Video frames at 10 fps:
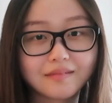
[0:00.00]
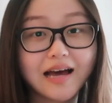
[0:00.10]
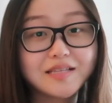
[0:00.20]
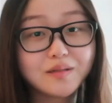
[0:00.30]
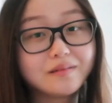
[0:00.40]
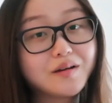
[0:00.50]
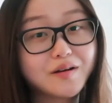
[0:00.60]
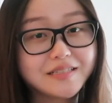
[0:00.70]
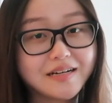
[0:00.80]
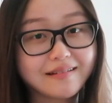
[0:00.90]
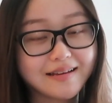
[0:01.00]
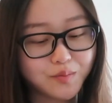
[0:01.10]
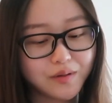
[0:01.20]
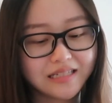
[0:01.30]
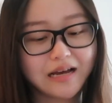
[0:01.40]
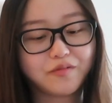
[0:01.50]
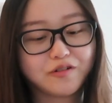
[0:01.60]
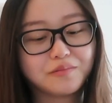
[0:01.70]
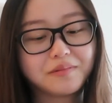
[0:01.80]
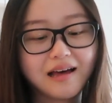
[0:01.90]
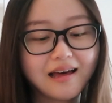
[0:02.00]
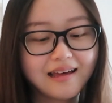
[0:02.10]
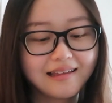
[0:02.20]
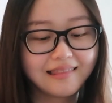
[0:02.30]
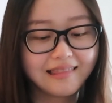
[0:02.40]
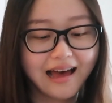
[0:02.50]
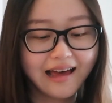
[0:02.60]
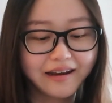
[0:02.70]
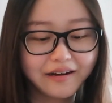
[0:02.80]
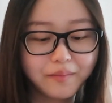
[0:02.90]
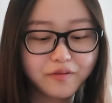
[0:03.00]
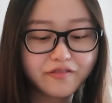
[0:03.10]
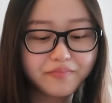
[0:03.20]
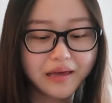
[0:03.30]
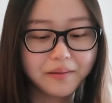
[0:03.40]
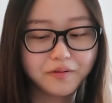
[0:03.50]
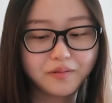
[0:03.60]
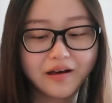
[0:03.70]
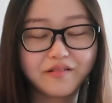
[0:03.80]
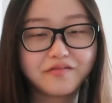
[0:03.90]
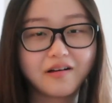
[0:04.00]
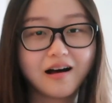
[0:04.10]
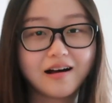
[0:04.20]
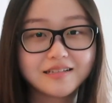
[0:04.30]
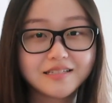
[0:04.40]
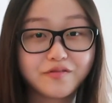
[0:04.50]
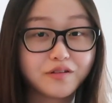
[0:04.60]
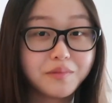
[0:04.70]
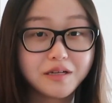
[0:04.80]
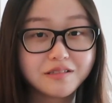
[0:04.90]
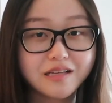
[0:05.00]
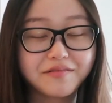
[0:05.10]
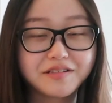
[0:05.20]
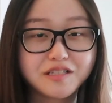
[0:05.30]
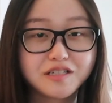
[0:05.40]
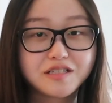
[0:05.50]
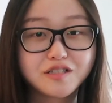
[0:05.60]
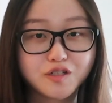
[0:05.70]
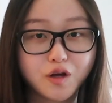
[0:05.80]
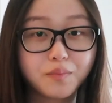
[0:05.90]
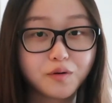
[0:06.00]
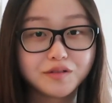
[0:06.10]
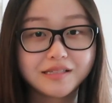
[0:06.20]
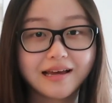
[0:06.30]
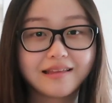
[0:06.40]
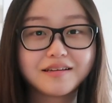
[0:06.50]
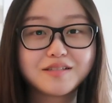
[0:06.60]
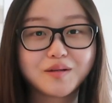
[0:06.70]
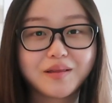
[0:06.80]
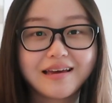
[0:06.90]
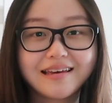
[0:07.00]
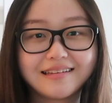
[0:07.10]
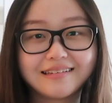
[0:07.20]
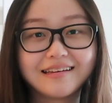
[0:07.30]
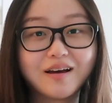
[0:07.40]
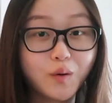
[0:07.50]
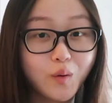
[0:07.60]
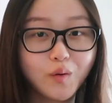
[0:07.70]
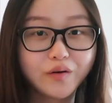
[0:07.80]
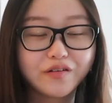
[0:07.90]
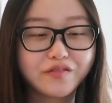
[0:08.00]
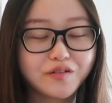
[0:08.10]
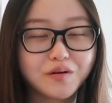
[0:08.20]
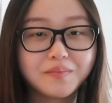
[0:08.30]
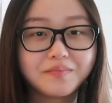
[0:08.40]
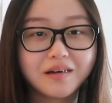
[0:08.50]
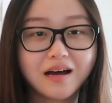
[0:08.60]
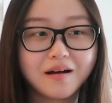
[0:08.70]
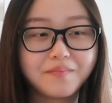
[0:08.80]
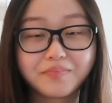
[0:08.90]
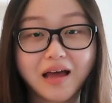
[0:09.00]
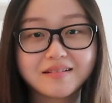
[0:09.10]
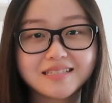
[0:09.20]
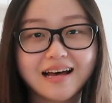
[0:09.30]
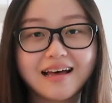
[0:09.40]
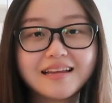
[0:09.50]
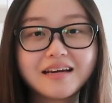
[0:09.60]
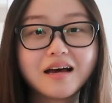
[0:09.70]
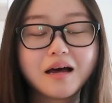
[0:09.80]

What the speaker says: I saw in the hotel guest WhatsApp group that a number of people have asked for meal service to just stop altogether so they can order from outside,